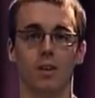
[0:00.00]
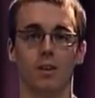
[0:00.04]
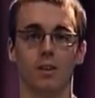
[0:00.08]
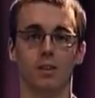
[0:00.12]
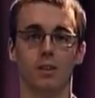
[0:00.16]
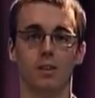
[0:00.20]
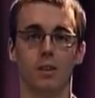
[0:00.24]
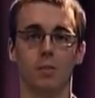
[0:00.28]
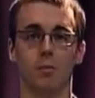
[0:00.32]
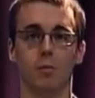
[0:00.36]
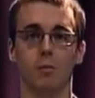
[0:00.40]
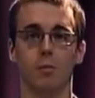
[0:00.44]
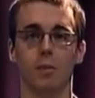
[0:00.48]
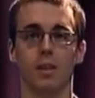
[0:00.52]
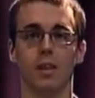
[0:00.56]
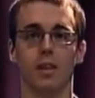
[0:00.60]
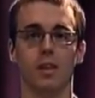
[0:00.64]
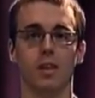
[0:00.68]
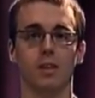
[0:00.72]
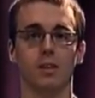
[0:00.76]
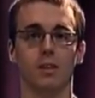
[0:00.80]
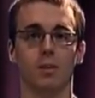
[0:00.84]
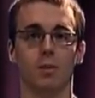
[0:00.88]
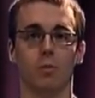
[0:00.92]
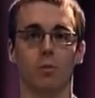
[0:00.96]
Zimmermann
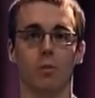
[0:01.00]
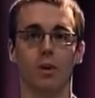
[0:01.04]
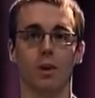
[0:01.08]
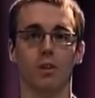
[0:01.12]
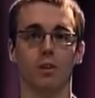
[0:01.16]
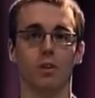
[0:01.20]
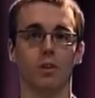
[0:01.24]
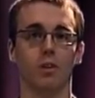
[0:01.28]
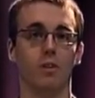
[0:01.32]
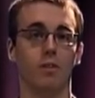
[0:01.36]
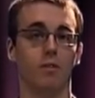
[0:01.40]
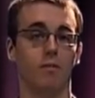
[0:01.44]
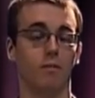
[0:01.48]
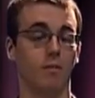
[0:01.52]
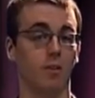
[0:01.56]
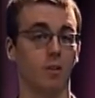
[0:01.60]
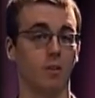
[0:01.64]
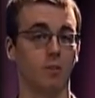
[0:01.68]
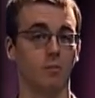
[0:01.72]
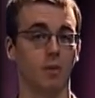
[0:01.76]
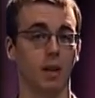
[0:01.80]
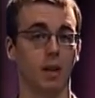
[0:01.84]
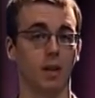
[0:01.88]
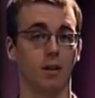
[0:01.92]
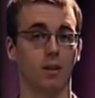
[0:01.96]
is a well-noted
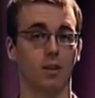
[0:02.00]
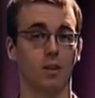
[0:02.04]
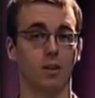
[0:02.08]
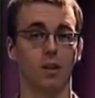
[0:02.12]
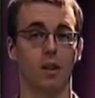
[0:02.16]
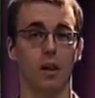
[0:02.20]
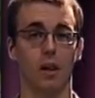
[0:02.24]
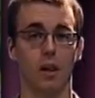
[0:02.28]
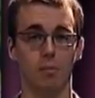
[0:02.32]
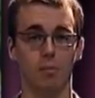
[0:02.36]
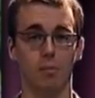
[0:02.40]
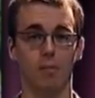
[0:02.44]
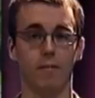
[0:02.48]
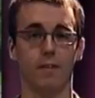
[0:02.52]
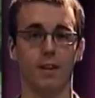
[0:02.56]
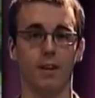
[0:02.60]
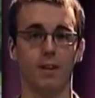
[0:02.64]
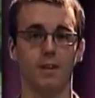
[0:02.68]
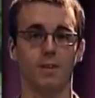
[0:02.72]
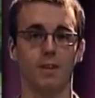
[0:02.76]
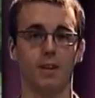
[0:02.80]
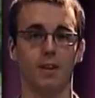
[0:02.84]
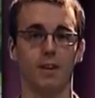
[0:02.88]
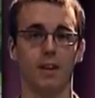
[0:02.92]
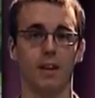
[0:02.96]
filmmaker and
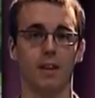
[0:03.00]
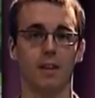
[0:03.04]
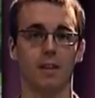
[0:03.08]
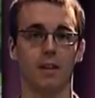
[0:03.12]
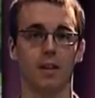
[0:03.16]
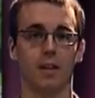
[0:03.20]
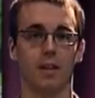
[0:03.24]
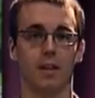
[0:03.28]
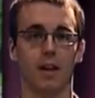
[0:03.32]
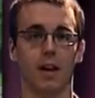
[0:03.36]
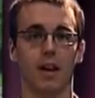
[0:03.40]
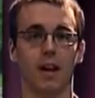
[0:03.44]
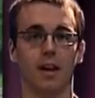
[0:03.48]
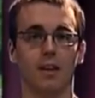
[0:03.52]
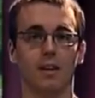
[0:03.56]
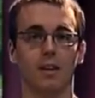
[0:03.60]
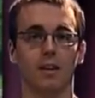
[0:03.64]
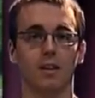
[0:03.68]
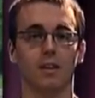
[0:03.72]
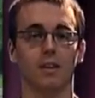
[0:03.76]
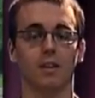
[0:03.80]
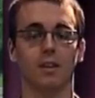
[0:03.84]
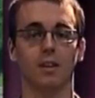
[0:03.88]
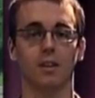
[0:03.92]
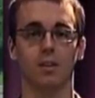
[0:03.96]
professor at Ithaca
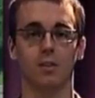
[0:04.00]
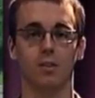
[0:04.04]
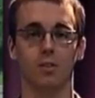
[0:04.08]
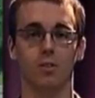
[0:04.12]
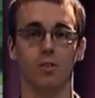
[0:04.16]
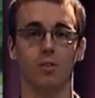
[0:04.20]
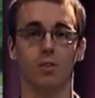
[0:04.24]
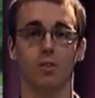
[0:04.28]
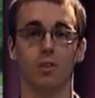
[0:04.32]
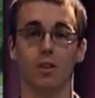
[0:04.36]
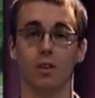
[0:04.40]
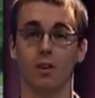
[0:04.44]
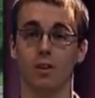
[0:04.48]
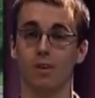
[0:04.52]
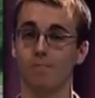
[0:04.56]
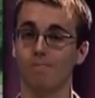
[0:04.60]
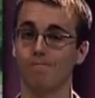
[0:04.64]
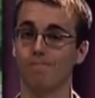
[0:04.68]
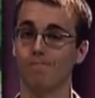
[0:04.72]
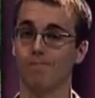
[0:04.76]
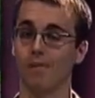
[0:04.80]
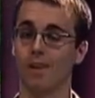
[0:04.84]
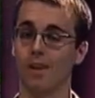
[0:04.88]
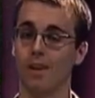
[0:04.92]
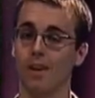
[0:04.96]
College in New York.
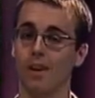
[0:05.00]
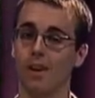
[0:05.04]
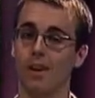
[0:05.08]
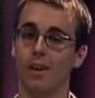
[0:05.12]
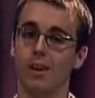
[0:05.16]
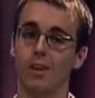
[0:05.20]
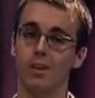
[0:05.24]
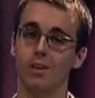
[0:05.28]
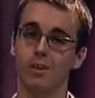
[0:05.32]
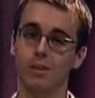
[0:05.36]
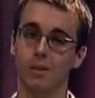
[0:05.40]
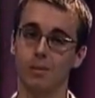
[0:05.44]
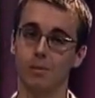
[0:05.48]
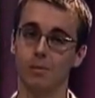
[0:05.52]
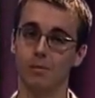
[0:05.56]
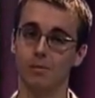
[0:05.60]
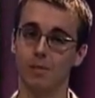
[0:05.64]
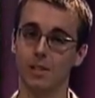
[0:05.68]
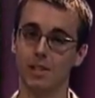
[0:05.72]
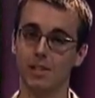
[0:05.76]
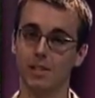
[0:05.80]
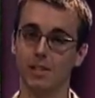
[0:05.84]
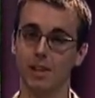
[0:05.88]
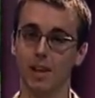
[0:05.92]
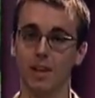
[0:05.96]

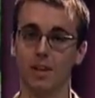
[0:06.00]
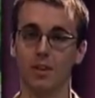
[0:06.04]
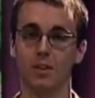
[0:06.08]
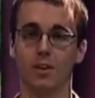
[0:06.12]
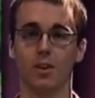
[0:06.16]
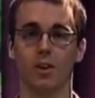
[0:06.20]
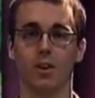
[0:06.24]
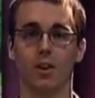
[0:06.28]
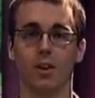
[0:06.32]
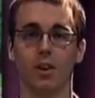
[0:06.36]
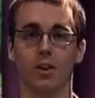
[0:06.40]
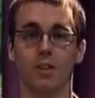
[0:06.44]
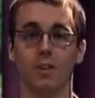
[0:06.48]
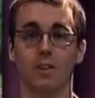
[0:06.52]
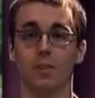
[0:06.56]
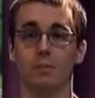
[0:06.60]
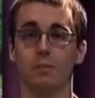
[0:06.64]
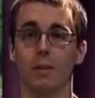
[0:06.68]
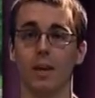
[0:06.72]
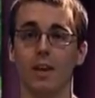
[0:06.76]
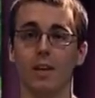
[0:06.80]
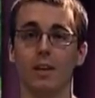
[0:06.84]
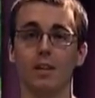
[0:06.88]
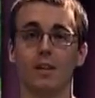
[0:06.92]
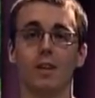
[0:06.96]
Zimmermann's lecture on
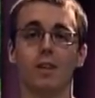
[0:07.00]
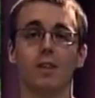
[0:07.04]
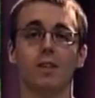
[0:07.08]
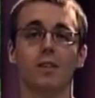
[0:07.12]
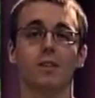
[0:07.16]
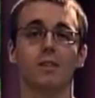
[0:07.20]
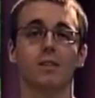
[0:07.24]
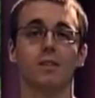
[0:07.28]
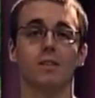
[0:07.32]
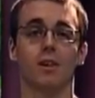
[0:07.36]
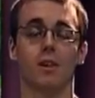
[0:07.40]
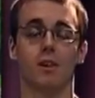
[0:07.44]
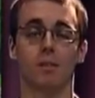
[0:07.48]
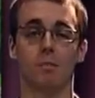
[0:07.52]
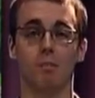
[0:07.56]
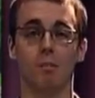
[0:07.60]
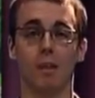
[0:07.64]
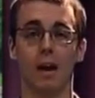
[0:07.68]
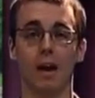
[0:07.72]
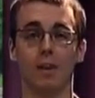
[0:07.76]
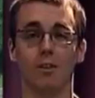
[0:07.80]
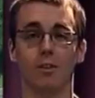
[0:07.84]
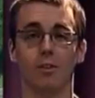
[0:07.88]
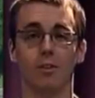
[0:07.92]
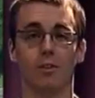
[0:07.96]
speculations on
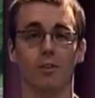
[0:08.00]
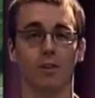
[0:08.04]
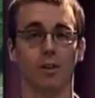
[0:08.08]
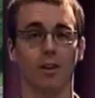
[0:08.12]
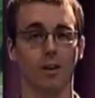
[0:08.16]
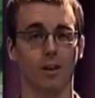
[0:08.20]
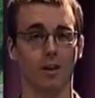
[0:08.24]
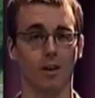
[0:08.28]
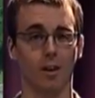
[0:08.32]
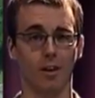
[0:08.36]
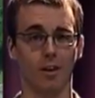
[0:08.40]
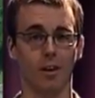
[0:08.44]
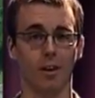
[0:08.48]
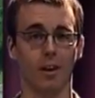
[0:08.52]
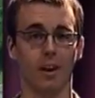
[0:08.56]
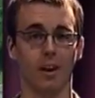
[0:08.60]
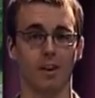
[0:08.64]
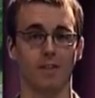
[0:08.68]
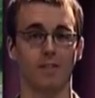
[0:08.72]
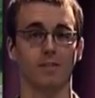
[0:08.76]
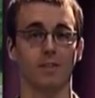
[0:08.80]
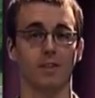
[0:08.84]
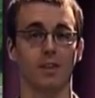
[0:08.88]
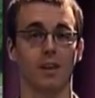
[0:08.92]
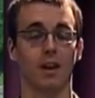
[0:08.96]
migratory
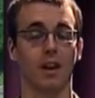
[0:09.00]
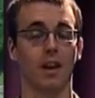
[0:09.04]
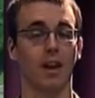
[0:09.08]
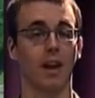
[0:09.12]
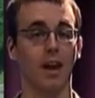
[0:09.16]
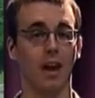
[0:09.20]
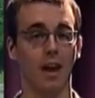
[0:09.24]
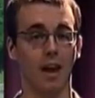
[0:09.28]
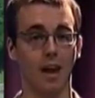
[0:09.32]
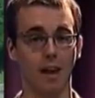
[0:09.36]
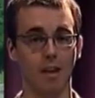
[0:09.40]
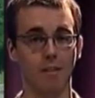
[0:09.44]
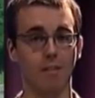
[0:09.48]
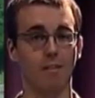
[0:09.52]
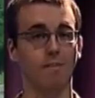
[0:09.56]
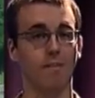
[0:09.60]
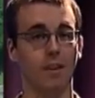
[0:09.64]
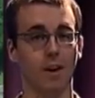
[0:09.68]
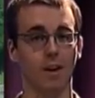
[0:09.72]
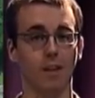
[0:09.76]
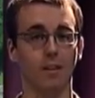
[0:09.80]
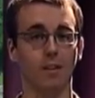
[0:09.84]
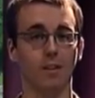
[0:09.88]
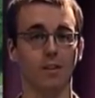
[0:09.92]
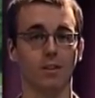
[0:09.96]
archives had
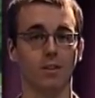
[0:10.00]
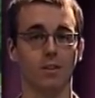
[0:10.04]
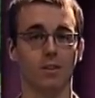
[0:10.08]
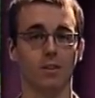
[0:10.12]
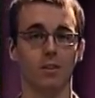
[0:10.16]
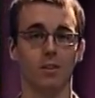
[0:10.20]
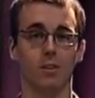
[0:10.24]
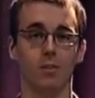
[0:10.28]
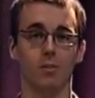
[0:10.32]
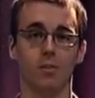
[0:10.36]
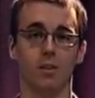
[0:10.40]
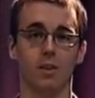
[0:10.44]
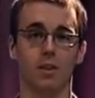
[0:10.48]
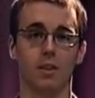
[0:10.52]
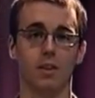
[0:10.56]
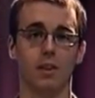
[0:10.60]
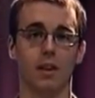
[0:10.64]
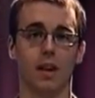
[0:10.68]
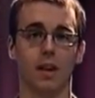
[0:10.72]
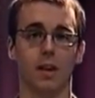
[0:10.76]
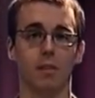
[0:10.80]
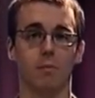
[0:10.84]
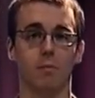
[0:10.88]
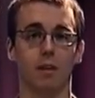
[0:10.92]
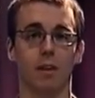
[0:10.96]
very little to do with the
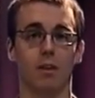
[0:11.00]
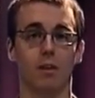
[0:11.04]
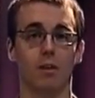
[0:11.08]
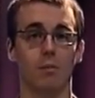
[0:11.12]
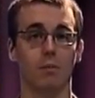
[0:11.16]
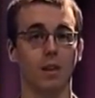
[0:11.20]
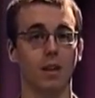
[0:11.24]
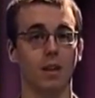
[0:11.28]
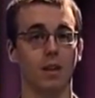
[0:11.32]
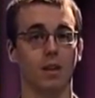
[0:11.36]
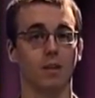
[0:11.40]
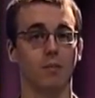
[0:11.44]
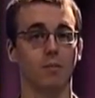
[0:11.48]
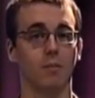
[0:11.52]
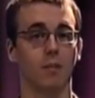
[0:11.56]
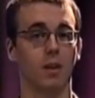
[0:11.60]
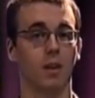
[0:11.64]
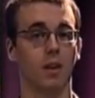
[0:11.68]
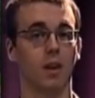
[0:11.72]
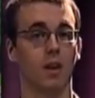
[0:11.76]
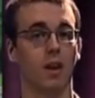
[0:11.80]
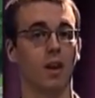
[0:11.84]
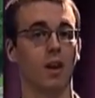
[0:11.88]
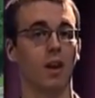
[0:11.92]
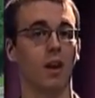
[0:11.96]
documentary medium
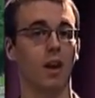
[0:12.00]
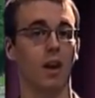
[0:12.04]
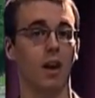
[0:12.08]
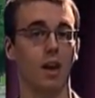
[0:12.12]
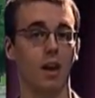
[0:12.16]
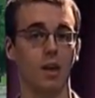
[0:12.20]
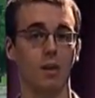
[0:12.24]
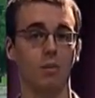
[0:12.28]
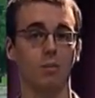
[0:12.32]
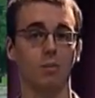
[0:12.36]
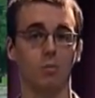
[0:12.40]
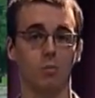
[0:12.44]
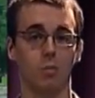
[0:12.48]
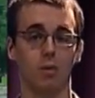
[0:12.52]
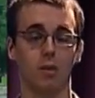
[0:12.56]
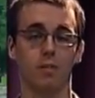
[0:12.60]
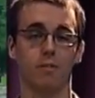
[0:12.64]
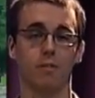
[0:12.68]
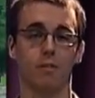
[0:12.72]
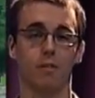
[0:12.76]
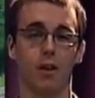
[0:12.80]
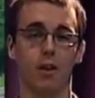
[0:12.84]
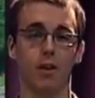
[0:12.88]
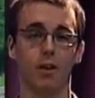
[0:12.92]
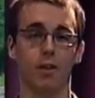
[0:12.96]
and was
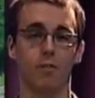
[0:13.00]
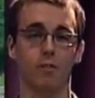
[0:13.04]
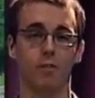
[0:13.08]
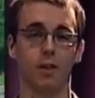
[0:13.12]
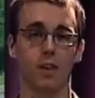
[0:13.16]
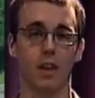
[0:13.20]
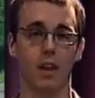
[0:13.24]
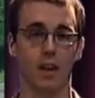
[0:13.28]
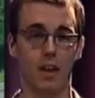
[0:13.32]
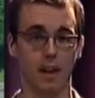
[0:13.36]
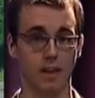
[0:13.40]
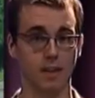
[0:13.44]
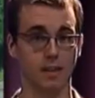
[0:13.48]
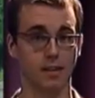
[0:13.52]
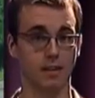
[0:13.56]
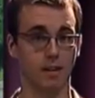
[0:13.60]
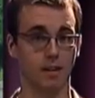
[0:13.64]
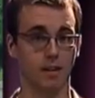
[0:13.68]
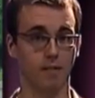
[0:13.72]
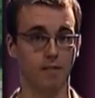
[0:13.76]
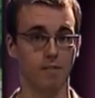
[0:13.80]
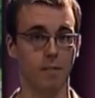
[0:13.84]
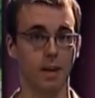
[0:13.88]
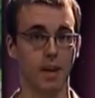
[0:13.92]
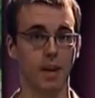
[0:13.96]
far over the heads
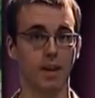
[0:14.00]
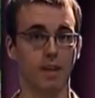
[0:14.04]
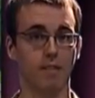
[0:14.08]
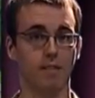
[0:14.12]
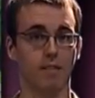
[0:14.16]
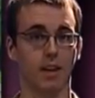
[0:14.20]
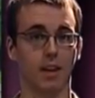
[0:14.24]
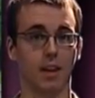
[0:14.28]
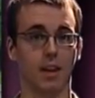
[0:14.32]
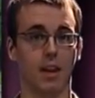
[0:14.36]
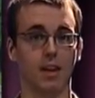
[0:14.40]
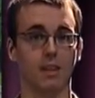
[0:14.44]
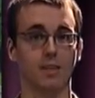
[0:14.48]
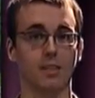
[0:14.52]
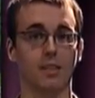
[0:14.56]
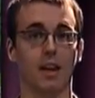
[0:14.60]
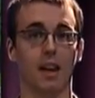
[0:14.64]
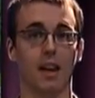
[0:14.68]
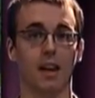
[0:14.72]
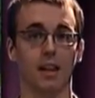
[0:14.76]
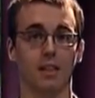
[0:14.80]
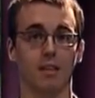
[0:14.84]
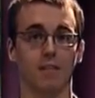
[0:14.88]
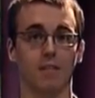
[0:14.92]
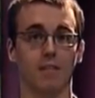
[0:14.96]
of many of the guests
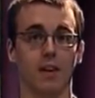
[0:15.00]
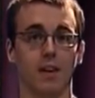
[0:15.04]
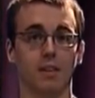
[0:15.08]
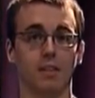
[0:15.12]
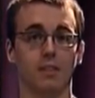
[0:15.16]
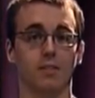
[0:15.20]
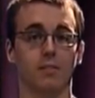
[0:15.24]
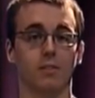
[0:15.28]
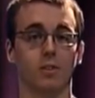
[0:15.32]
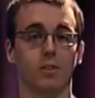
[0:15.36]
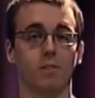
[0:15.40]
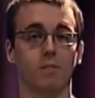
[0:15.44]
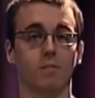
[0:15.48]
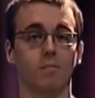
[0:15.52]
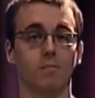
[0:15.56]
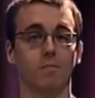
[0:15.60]
at the festival.